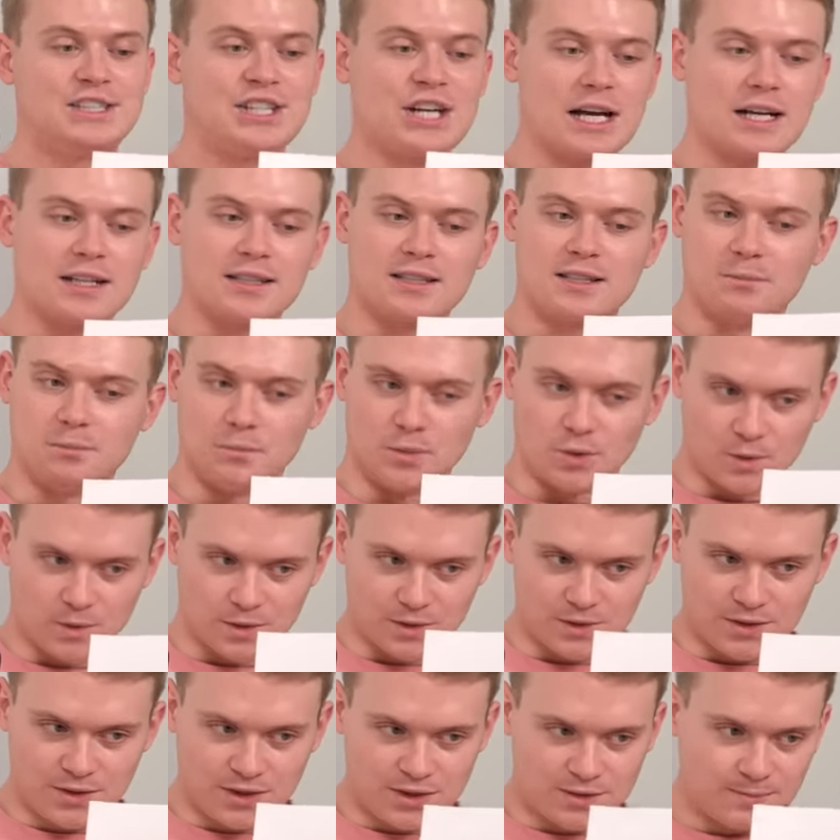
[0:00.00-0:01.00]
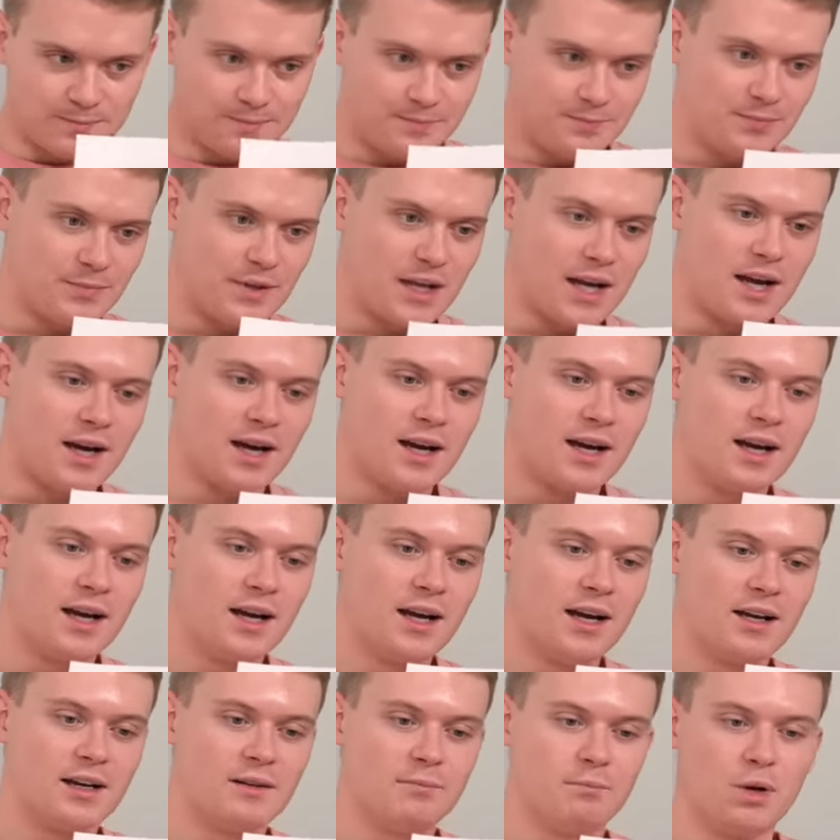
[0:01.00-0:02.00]
Jackson Morge.
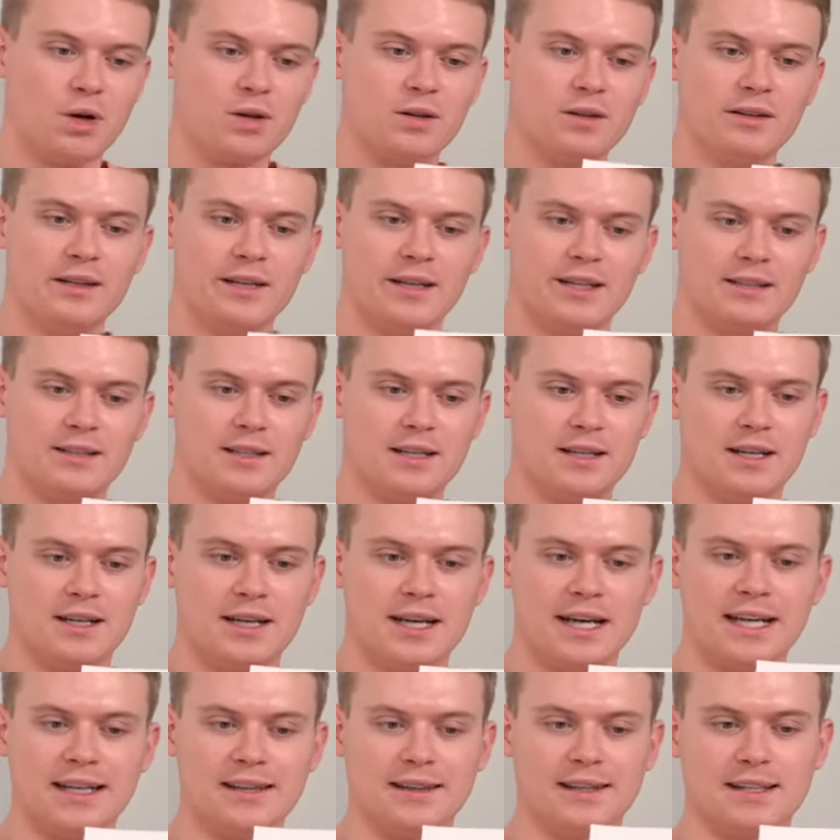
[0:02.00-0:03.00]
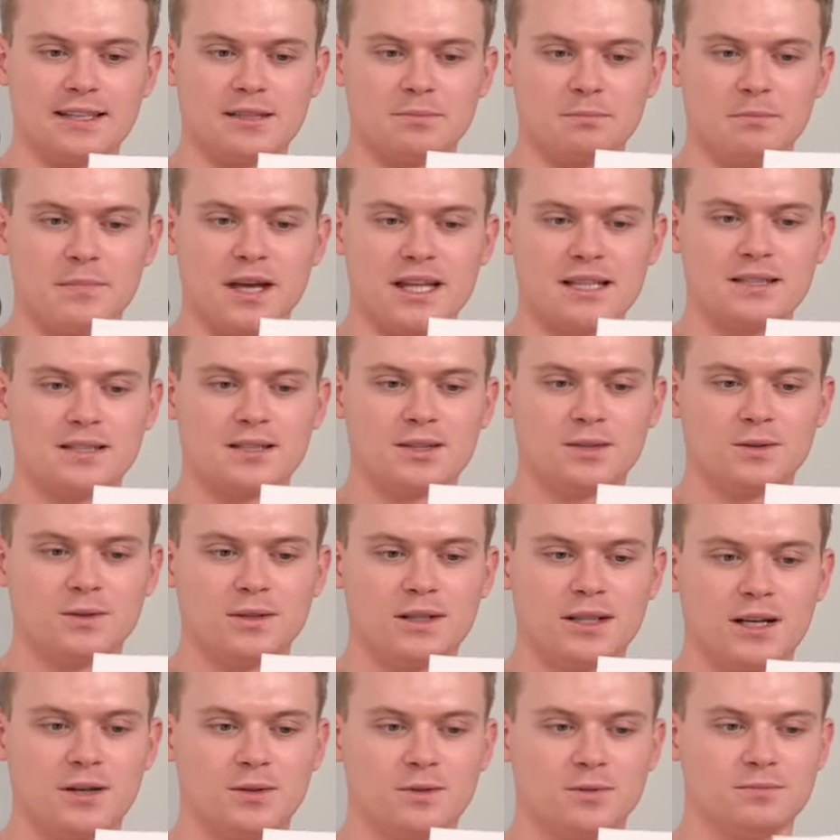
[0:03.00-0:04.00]
I buckle in in this mental
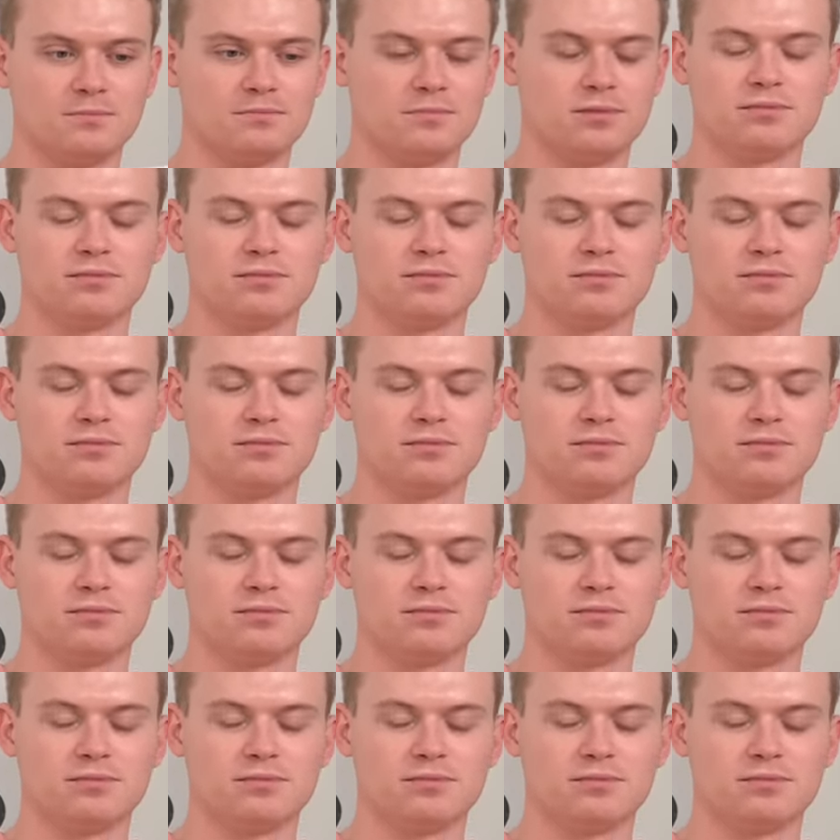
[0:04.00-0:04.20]
health.